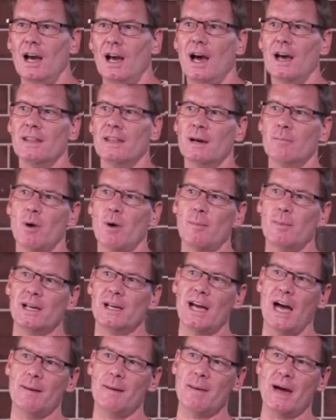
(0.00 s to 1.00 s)
And then when we
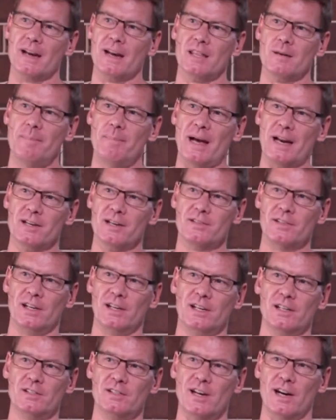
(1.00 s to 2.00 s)
came out of the
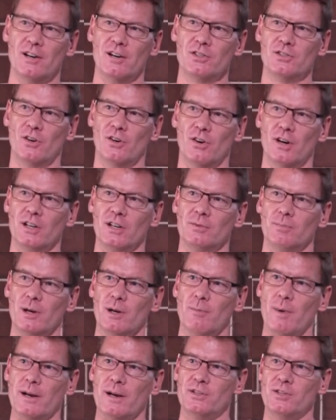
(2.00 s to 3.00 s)
Palestinian territories and we
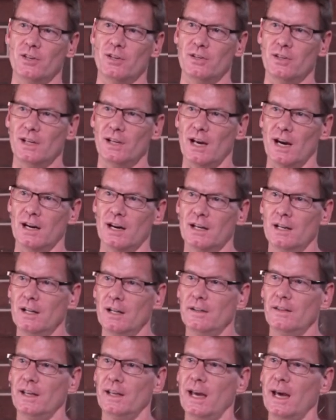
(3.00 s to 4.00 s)
went to the
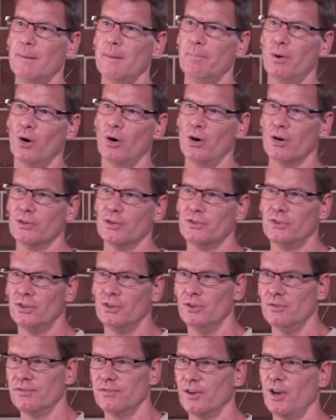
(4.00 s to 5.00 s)
airport
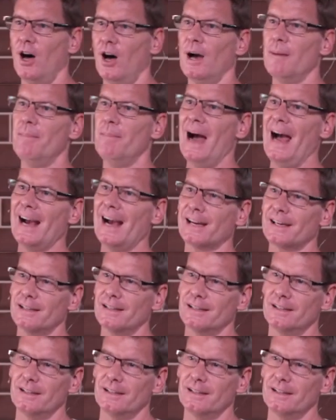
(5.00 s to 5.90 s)
to fly back